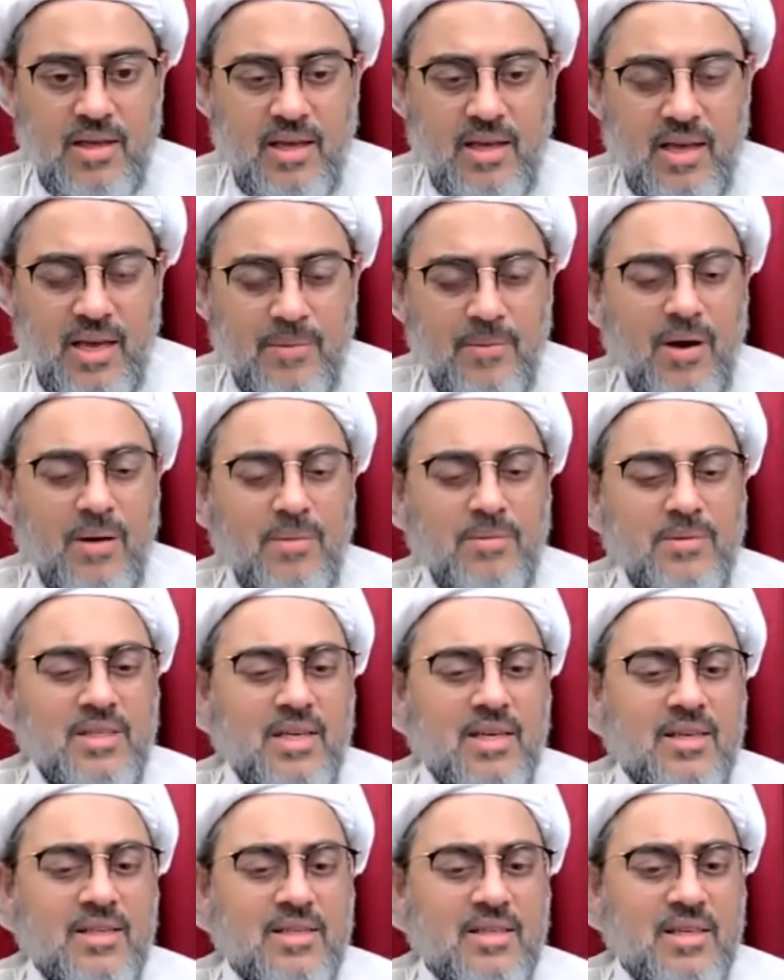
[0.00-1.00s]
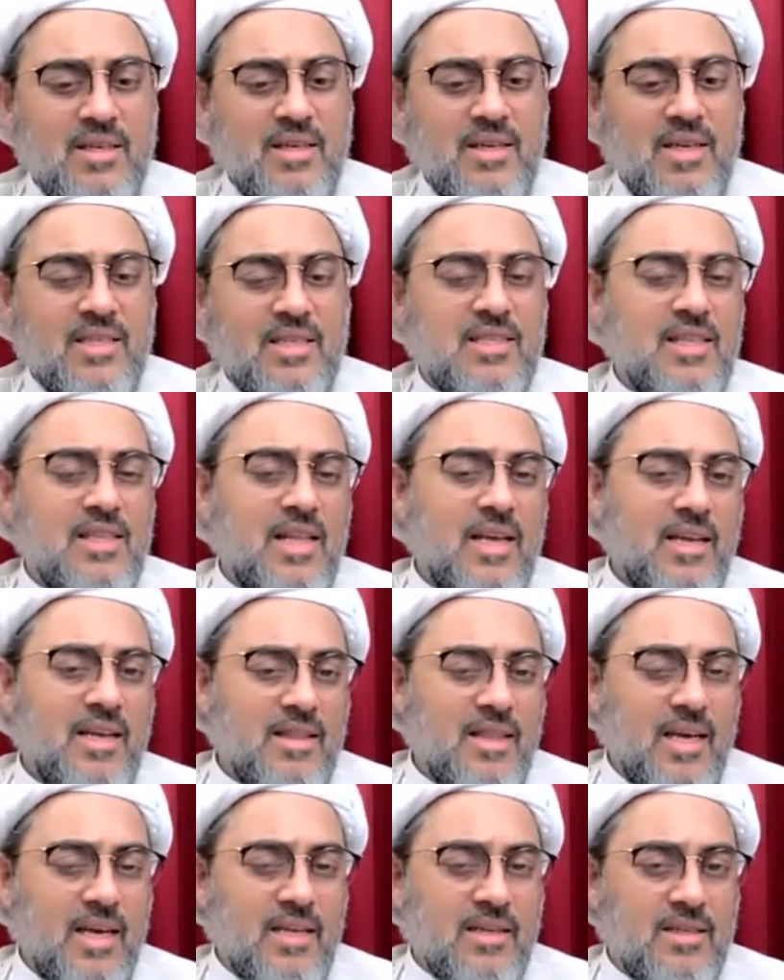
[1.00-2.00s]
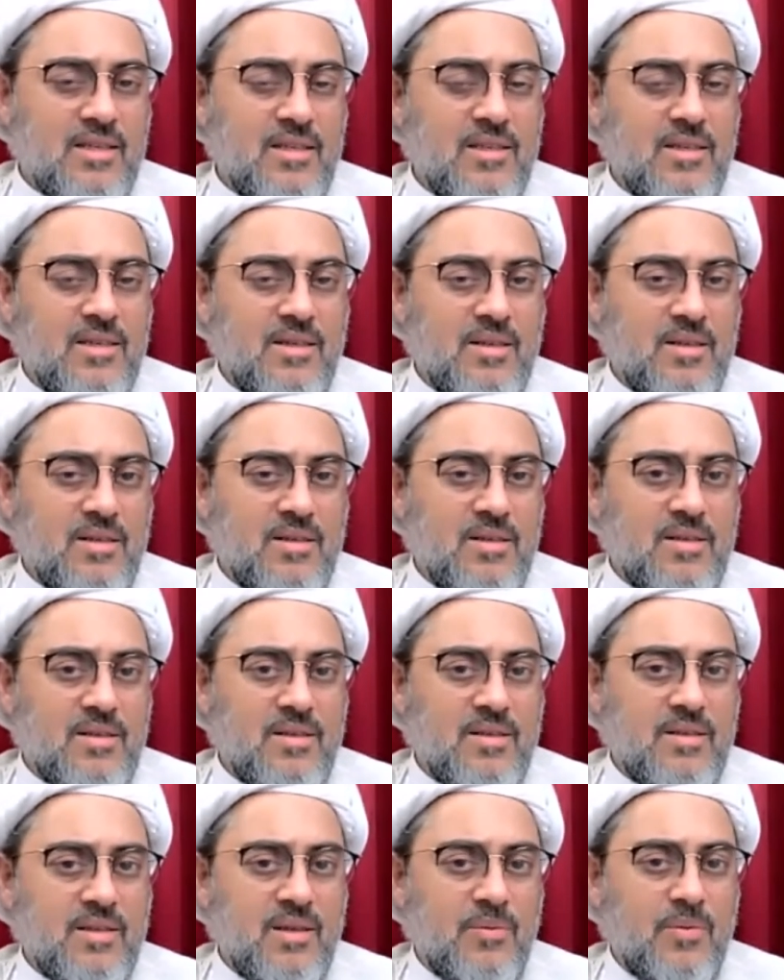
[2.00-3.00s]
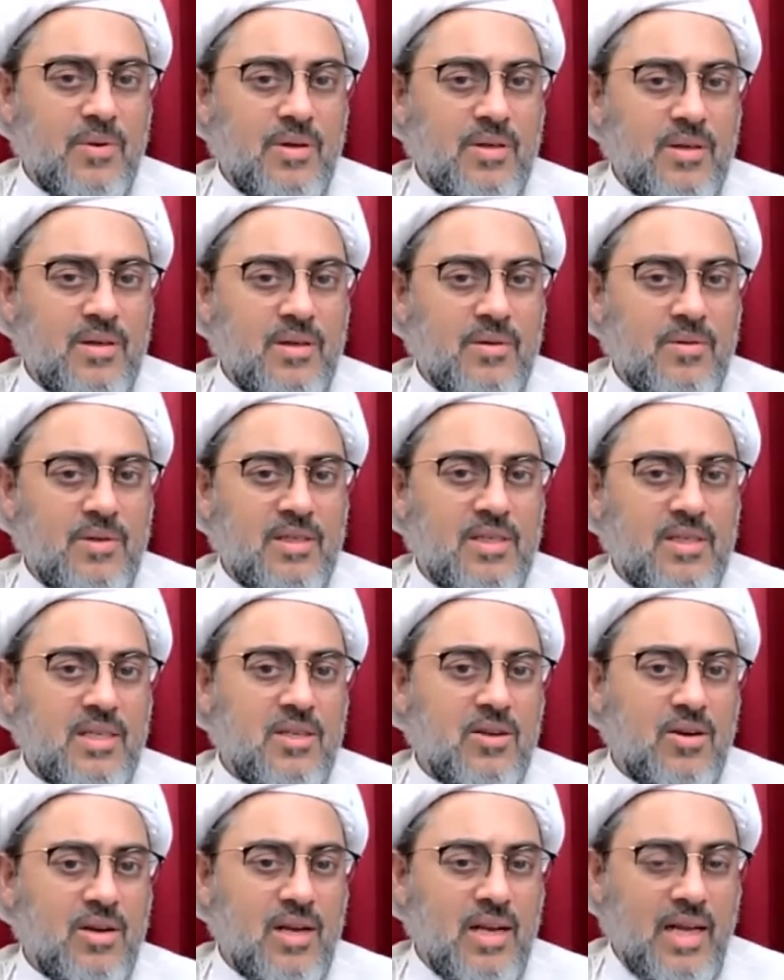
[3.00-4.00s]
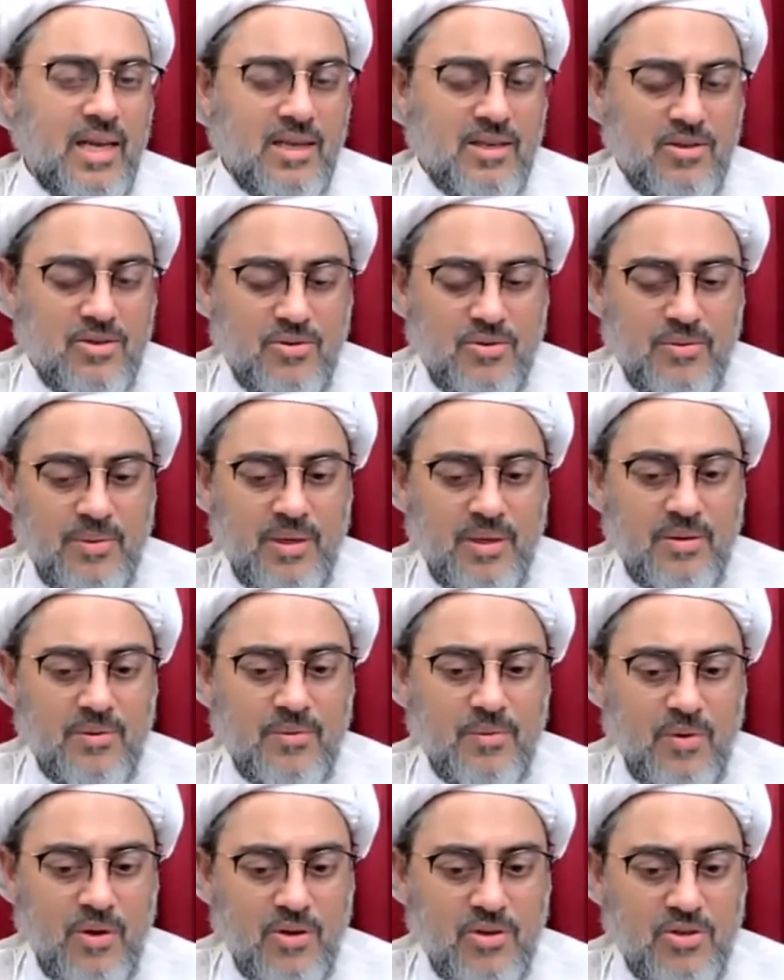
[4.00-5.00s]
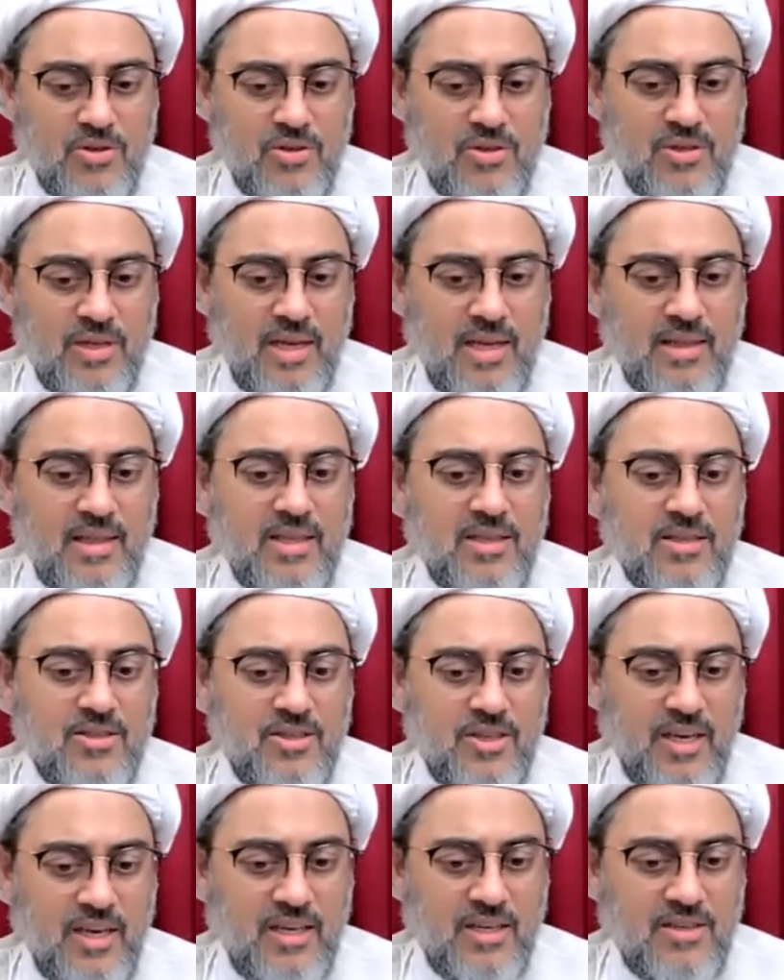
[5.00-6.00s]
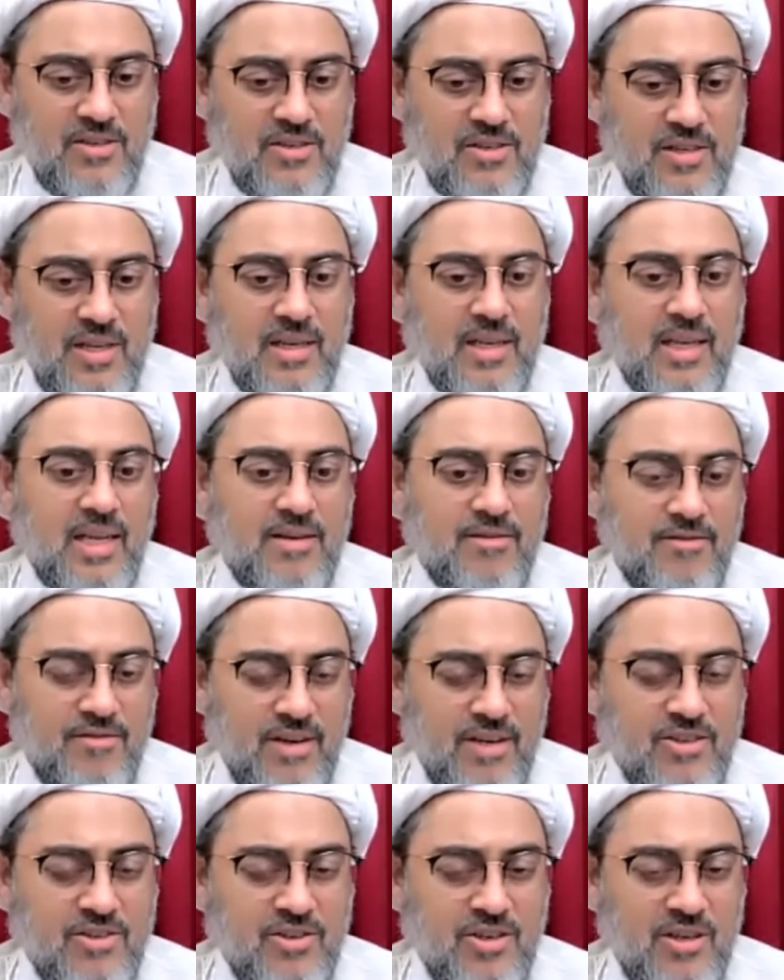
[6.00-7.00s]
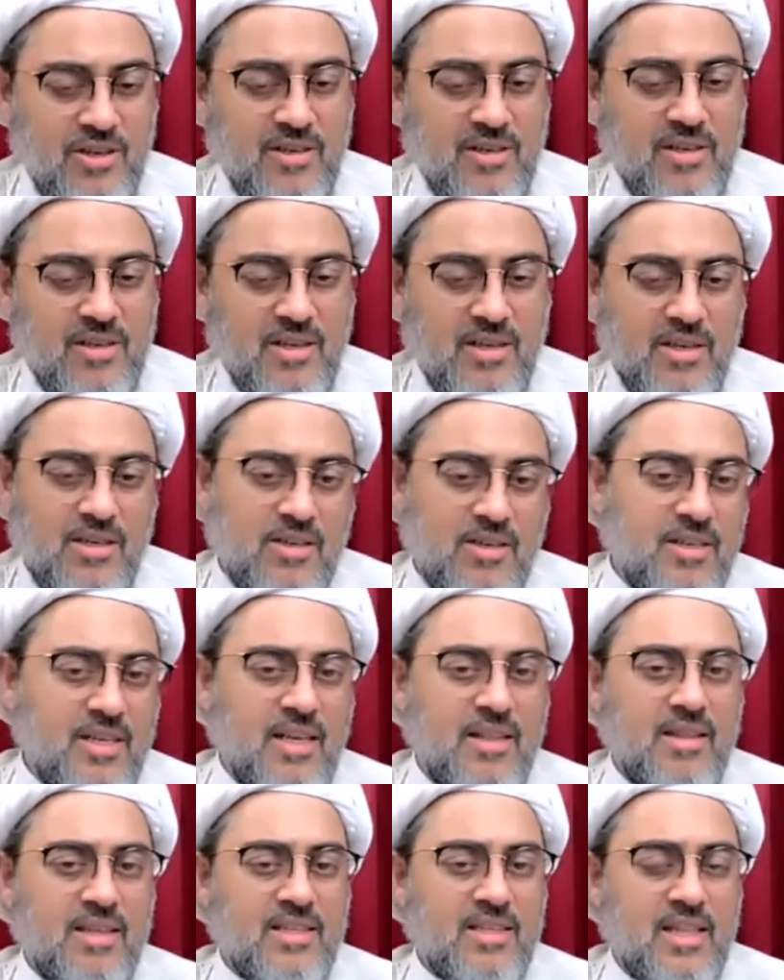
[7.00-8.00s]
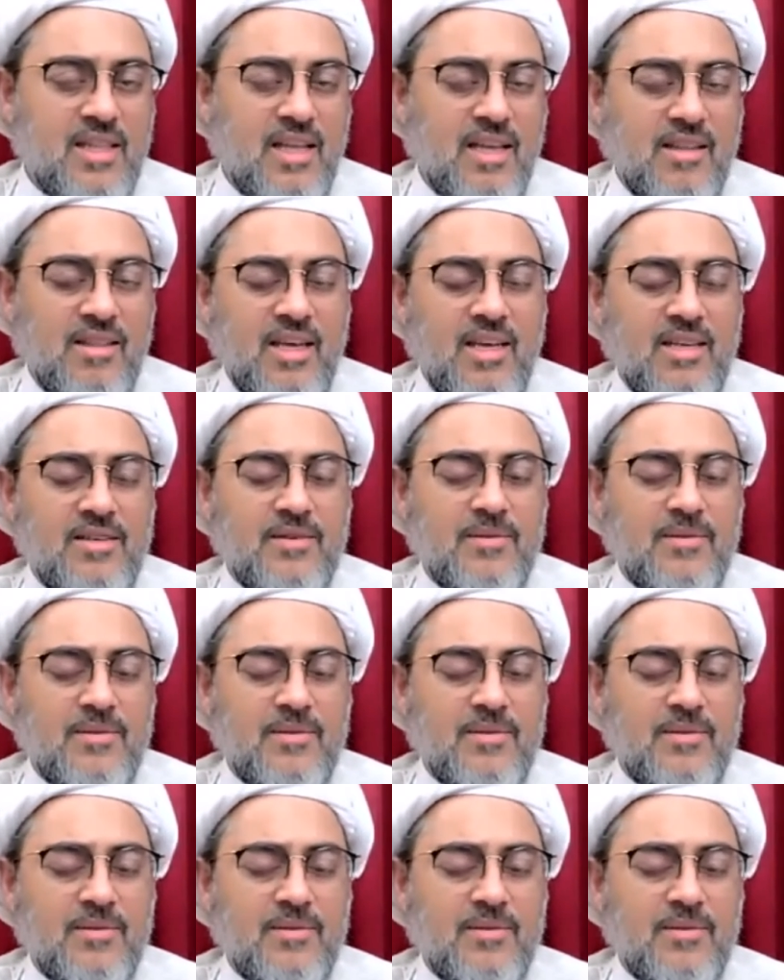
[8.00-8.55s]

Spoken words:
Imam says it's like that. Someone, does he not like to be washed and then changed and get fresher? Death, it's like that.